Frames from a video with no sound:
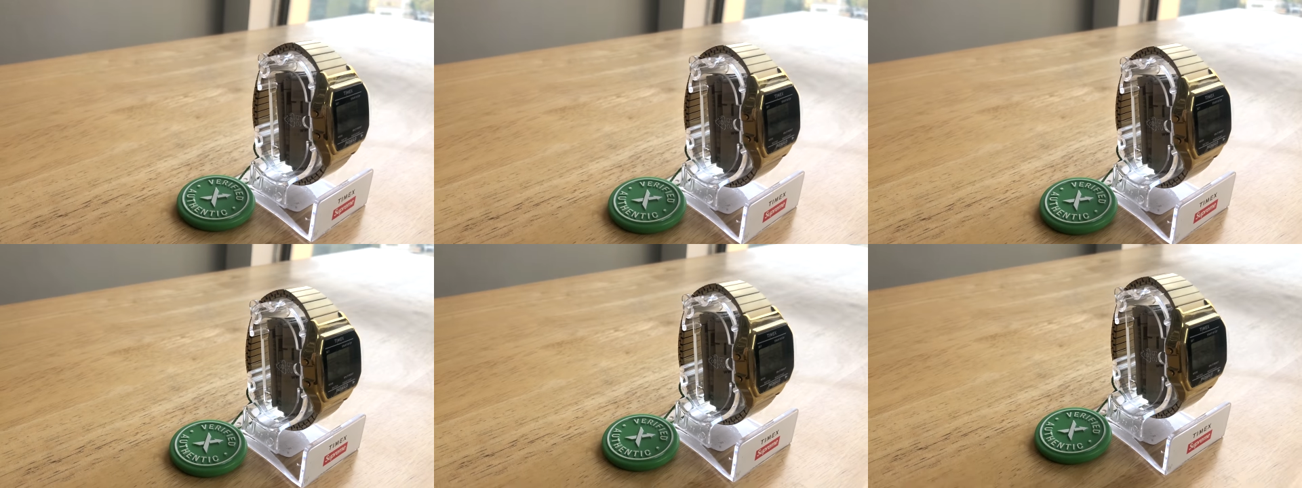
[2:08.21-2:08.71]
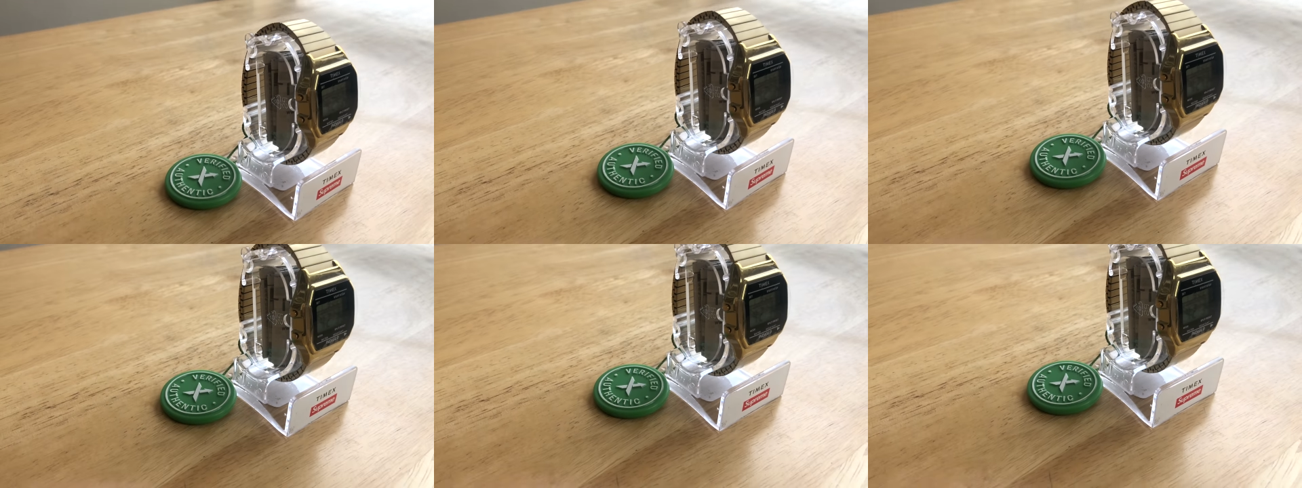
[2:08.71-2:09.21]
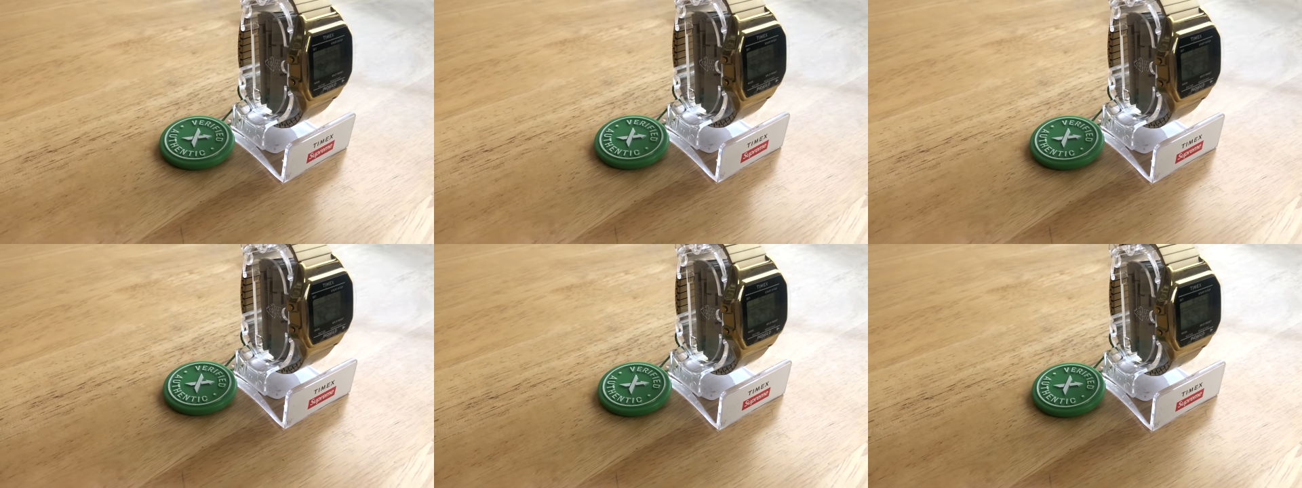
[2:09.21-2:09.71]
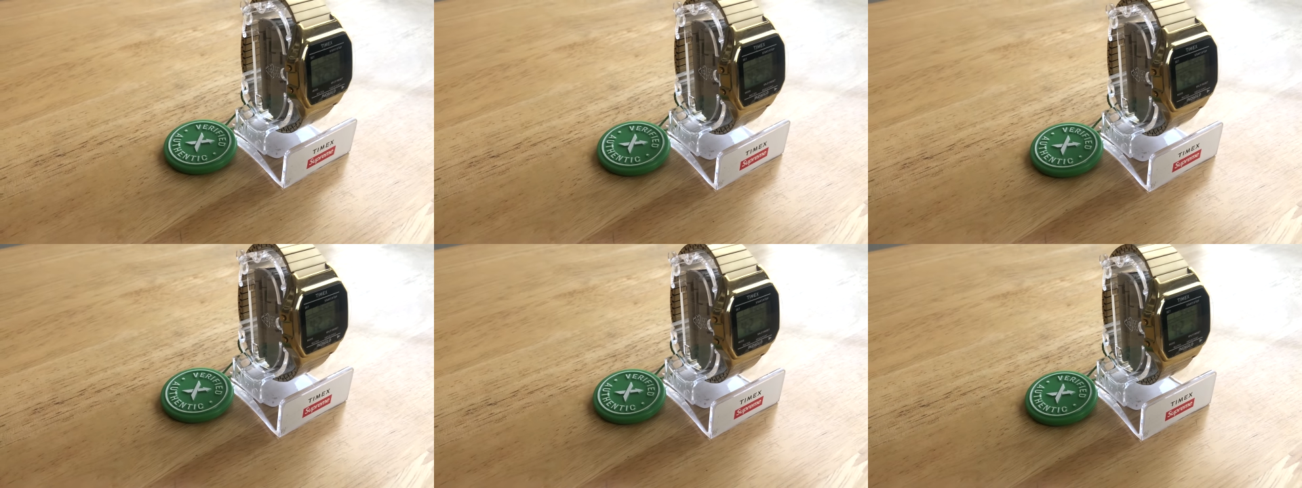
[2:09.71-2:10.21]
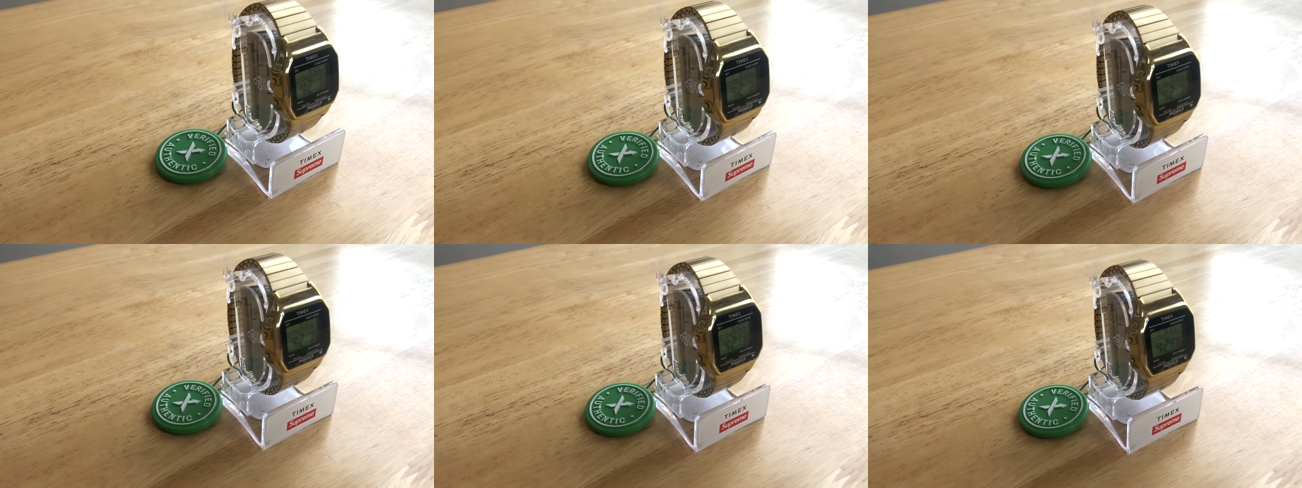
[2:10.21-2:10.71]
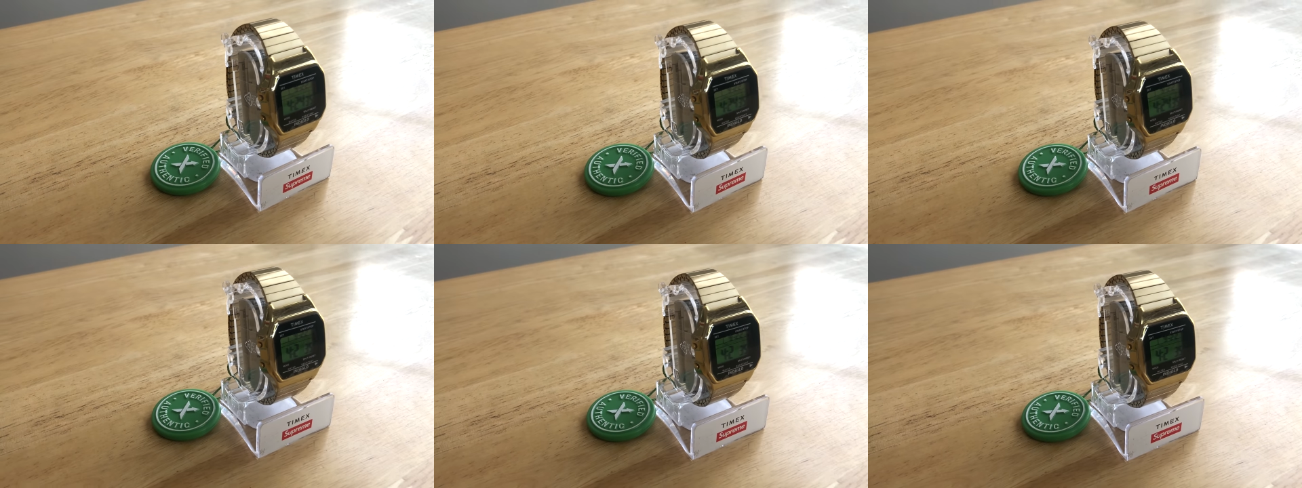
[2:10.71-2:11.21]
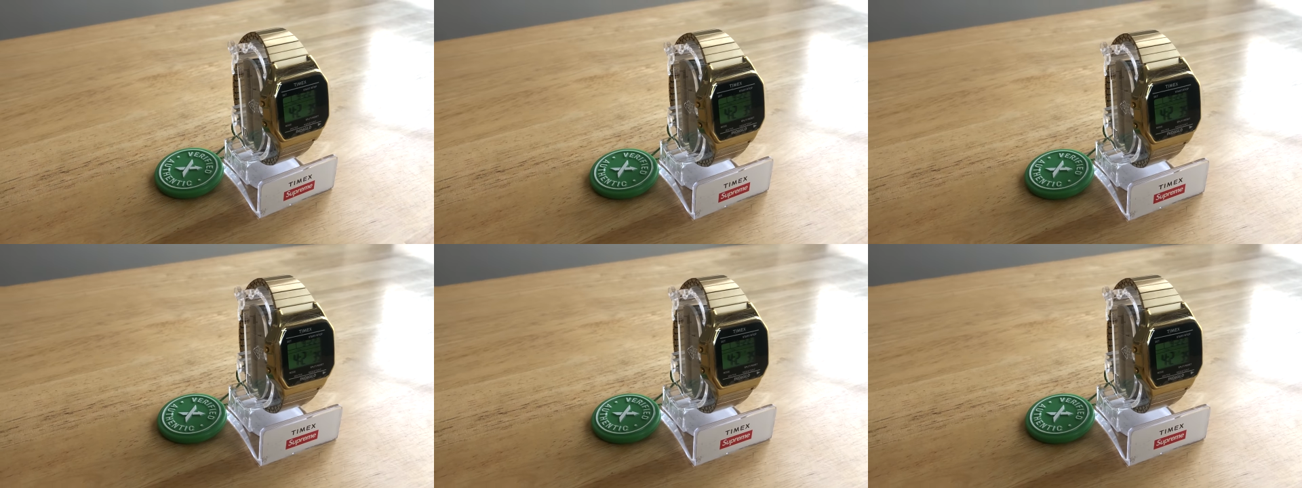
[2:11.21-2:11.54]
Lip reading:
(no speaker visible)